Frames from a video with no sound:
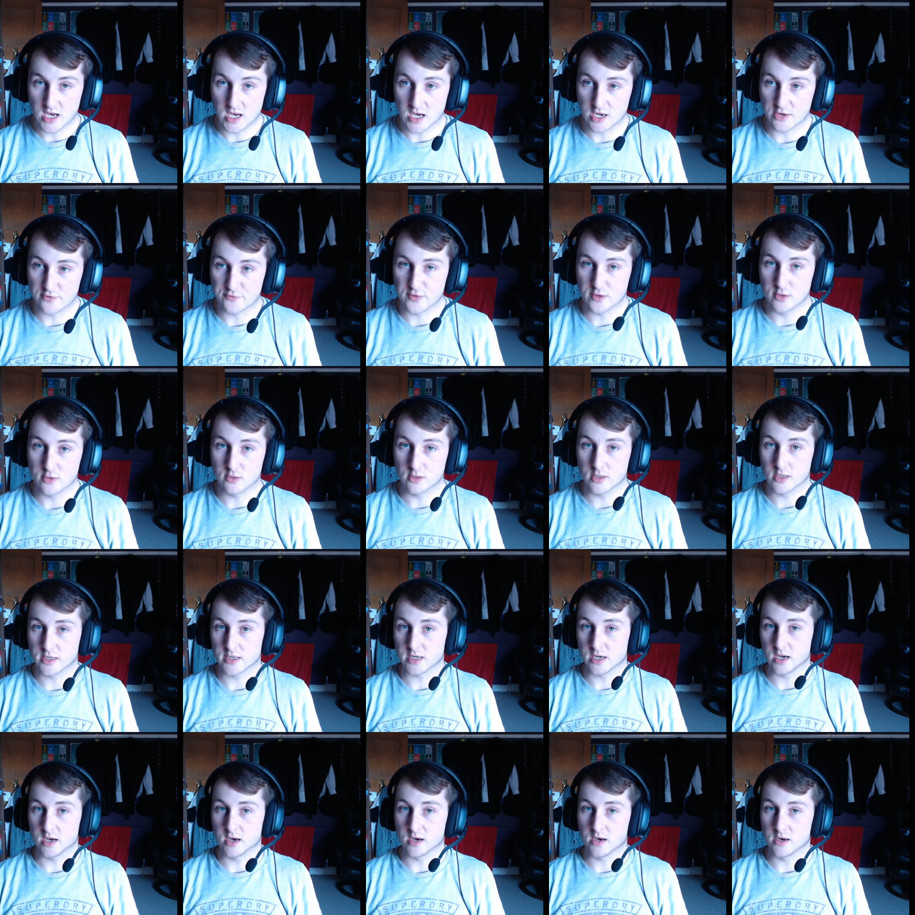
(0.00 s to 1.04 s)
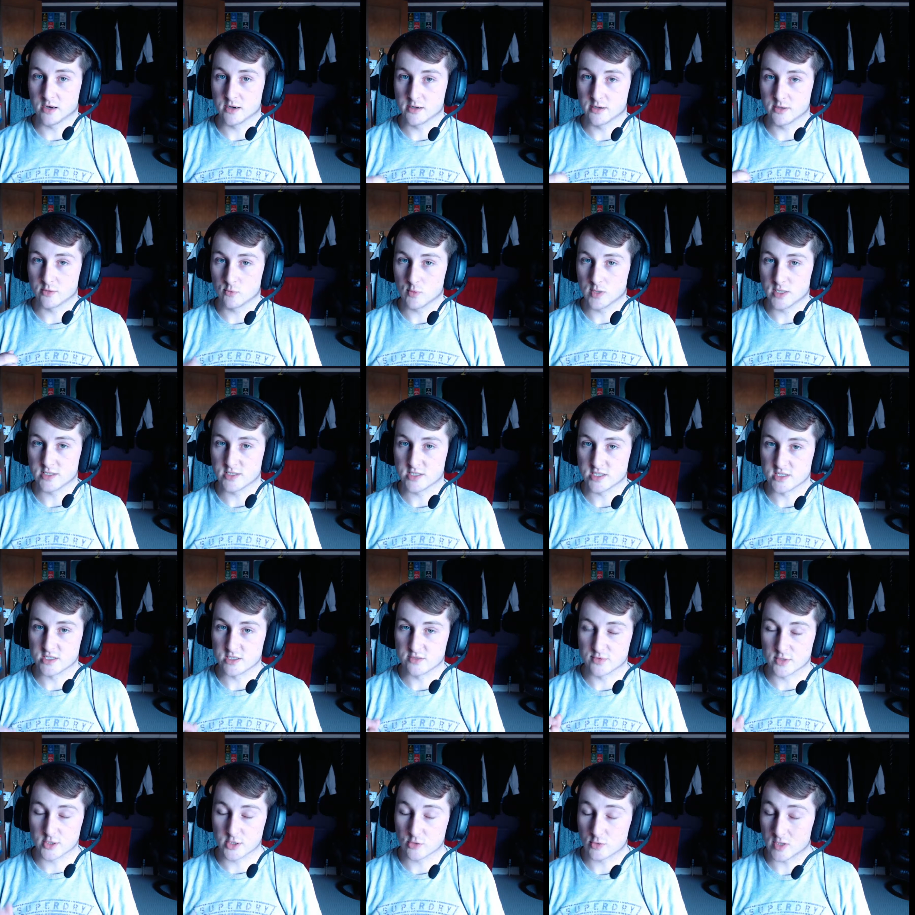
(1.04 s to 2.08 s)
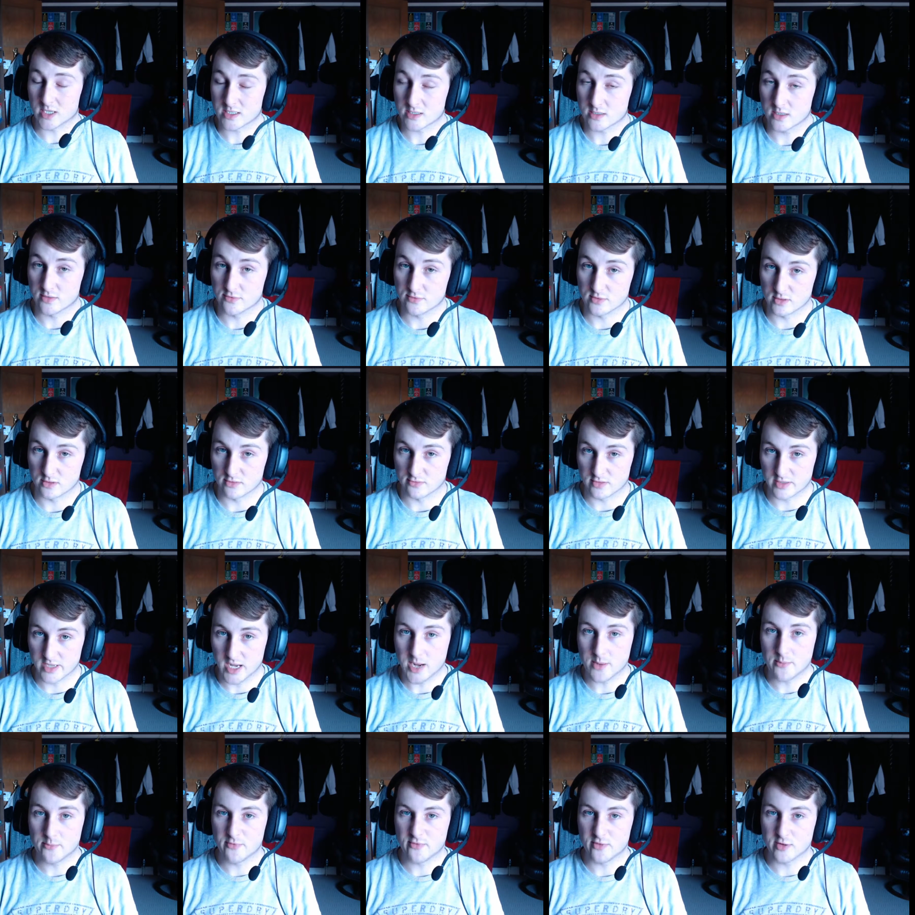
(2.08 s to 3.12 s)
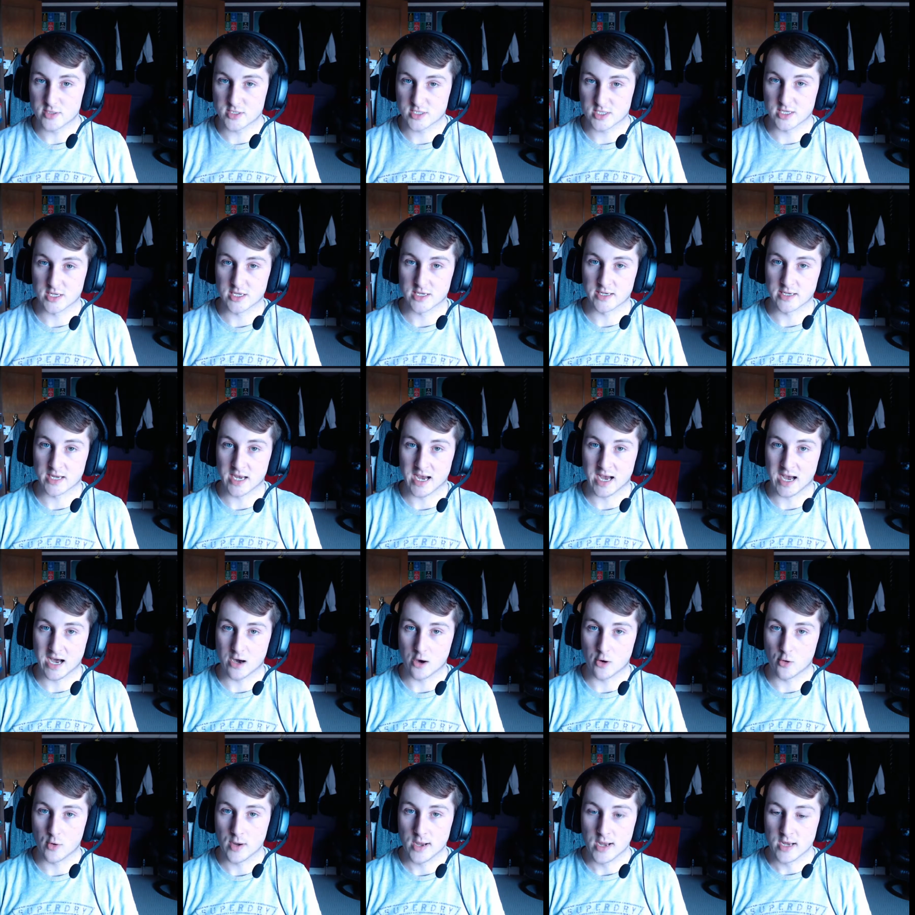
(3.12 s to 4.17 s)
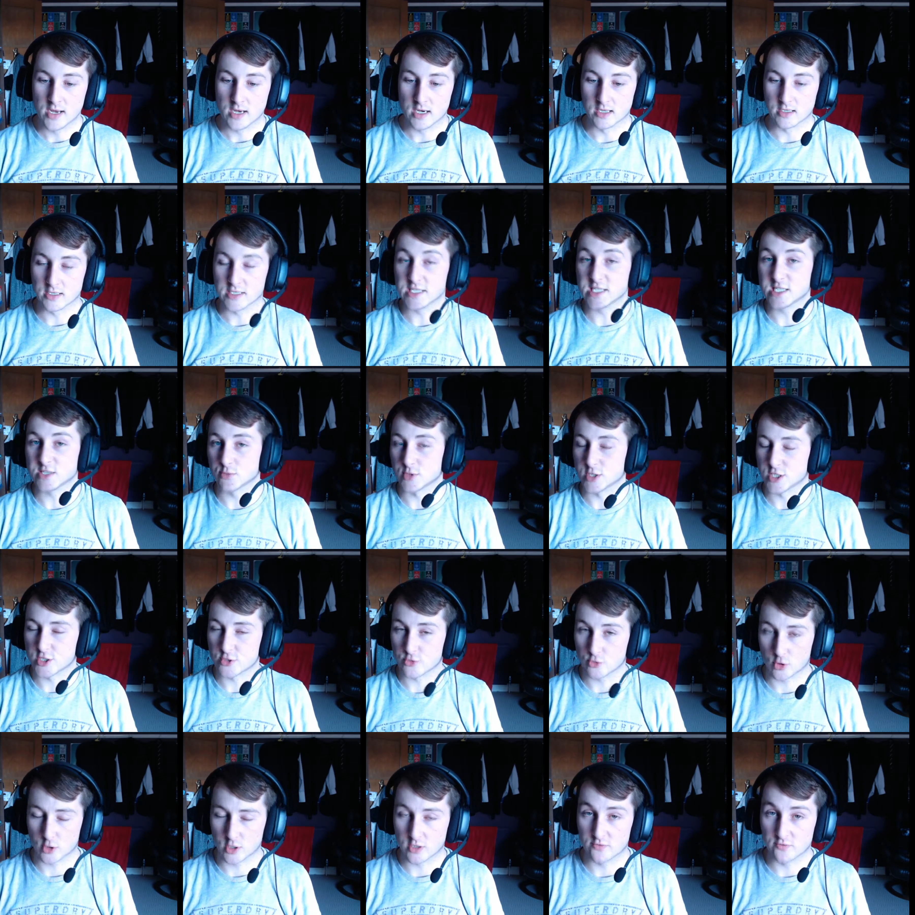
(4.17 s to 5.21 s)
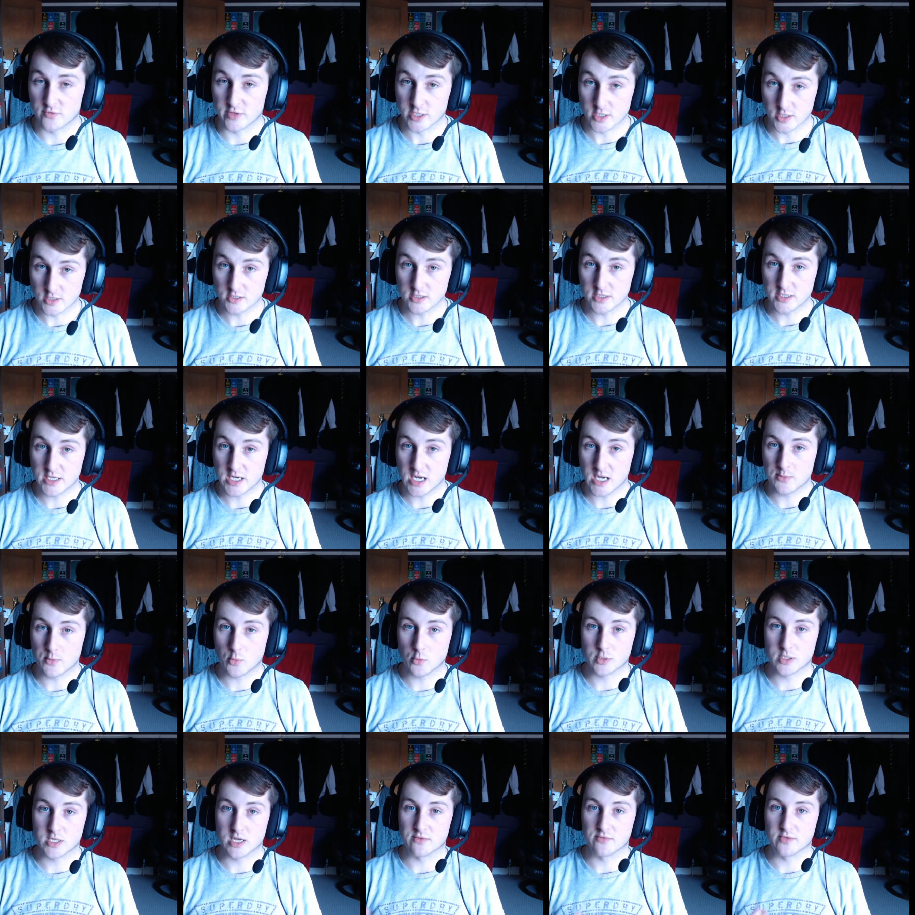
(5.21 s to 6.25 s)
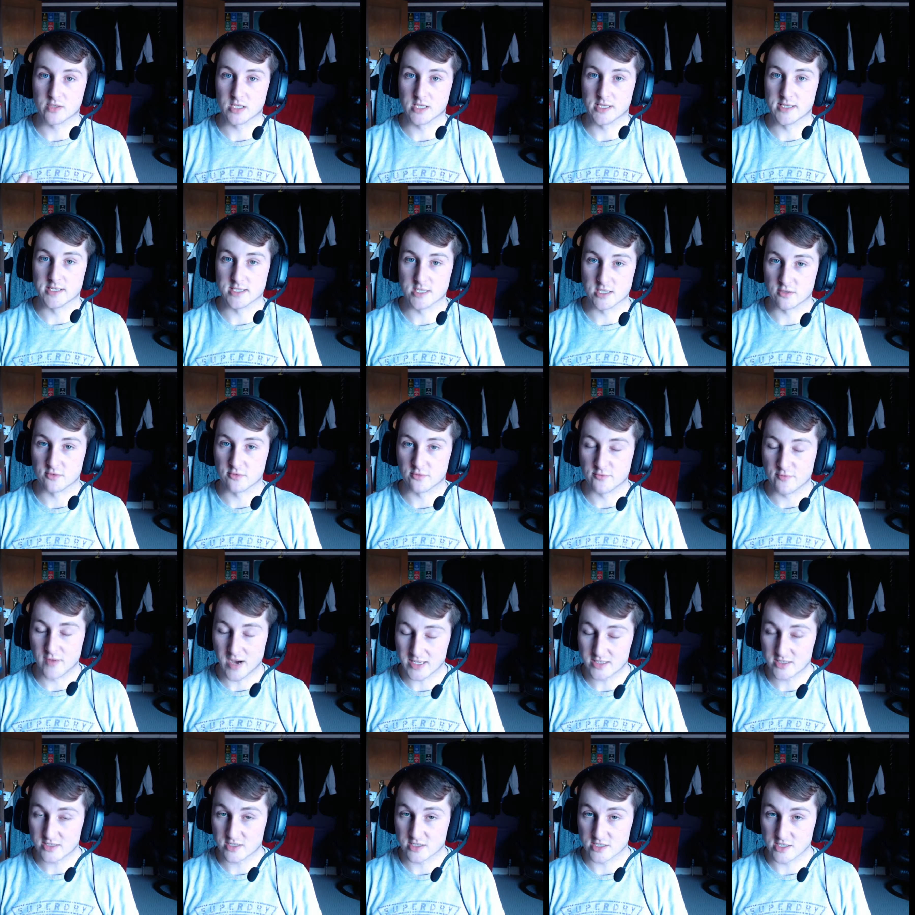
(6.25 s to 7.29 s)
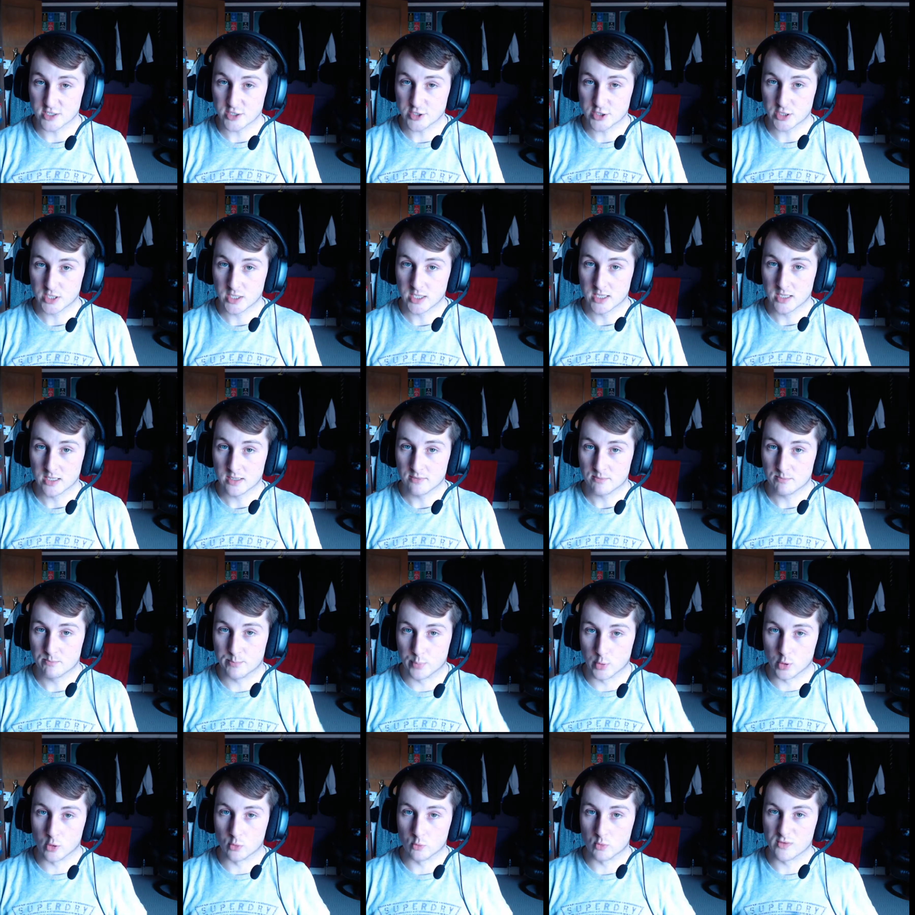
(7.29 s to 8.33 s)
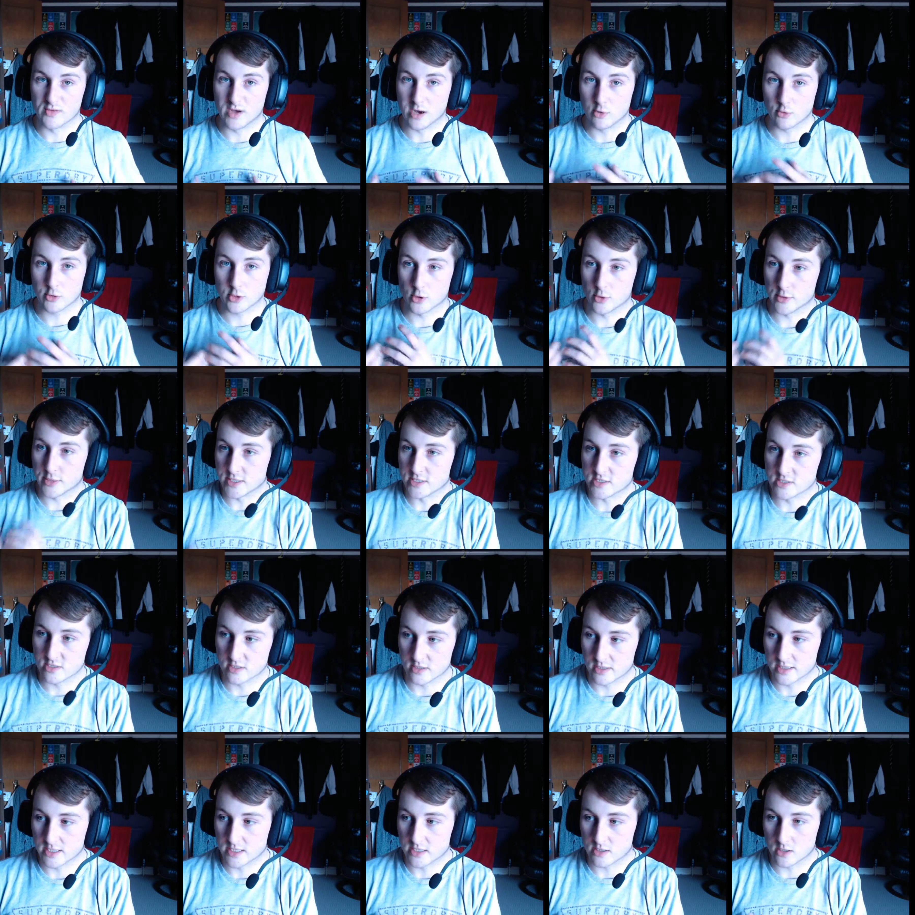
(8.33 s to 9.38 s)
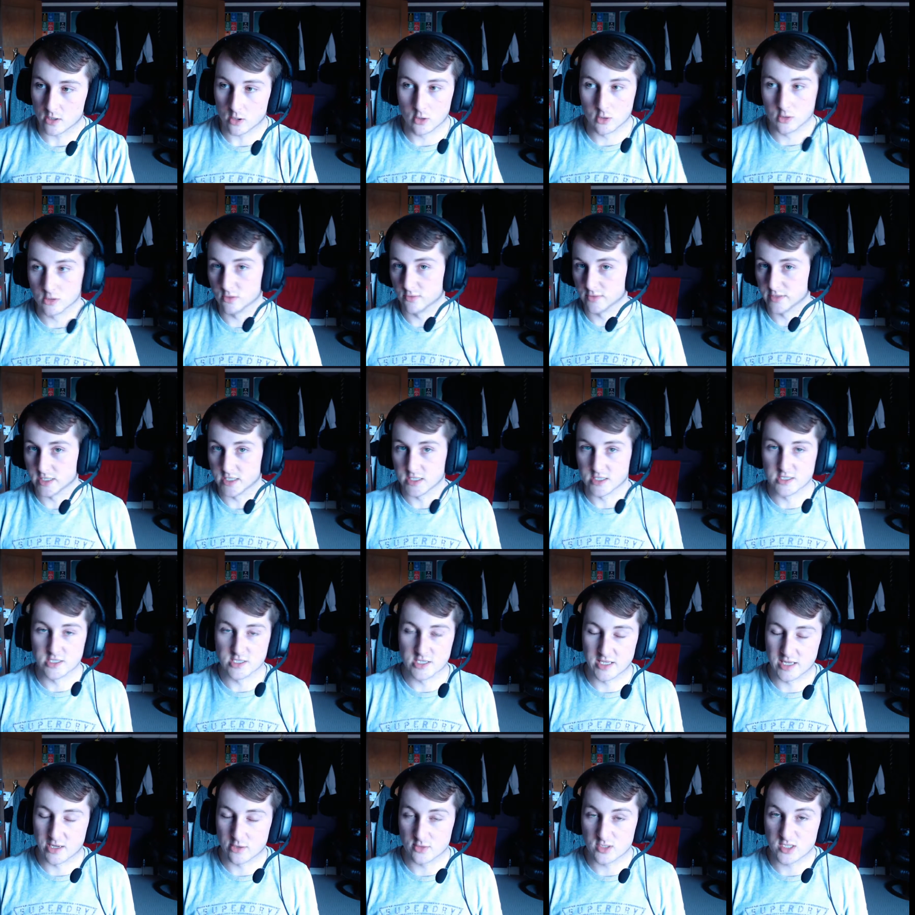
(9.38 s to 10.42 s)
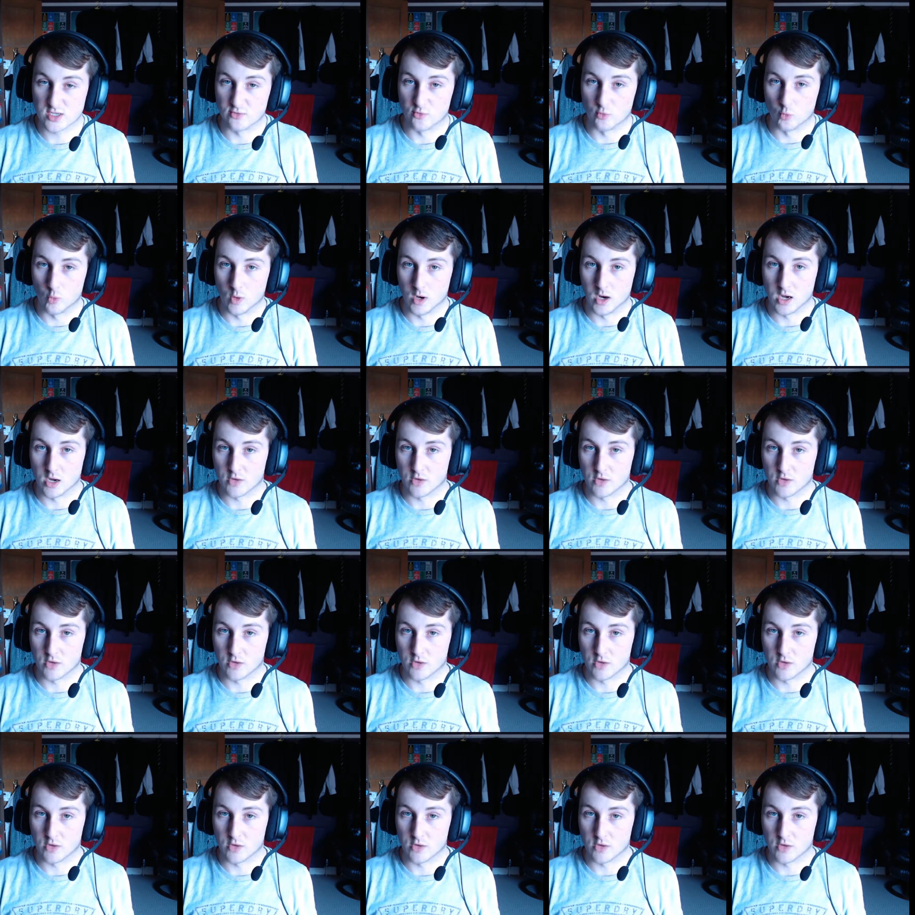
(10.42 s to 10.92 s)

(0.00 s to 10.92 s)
I felt like I went into the correct level of depth, saying how Elise was strong in the early game and would get the lanes at advantage, but without going into like all the ins and outs of why.